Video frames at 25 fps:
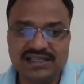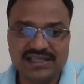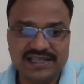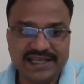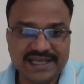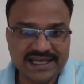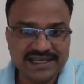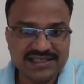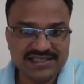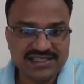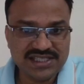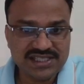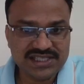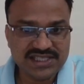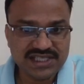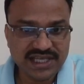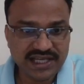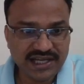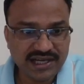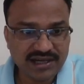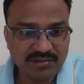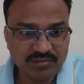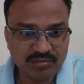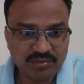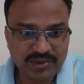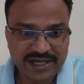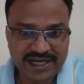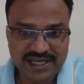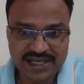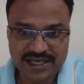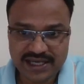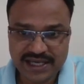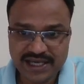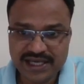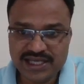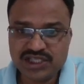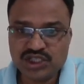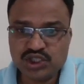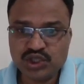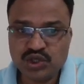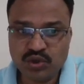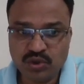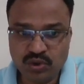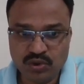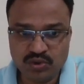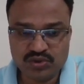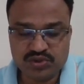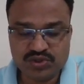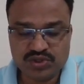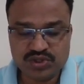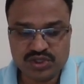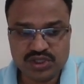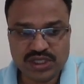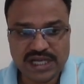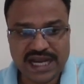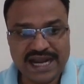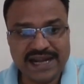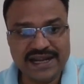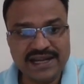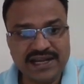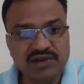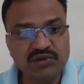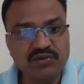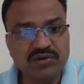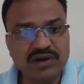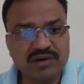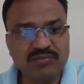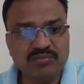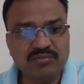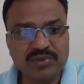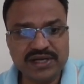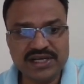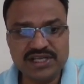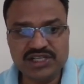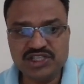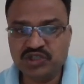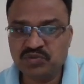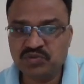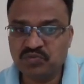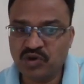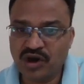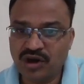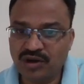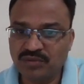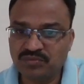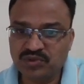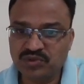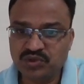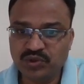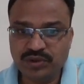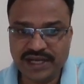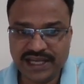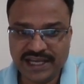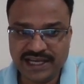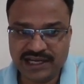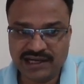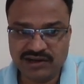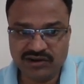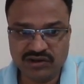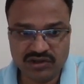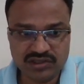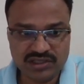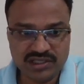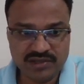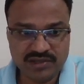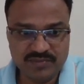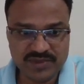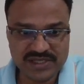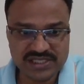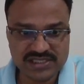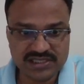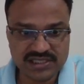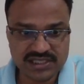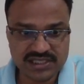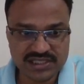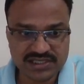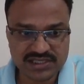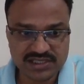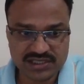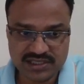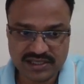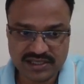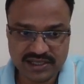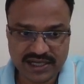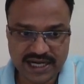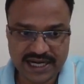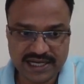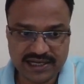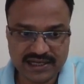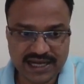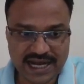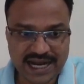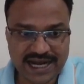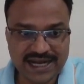the existing company is closed and new company is formed to take over the business, right?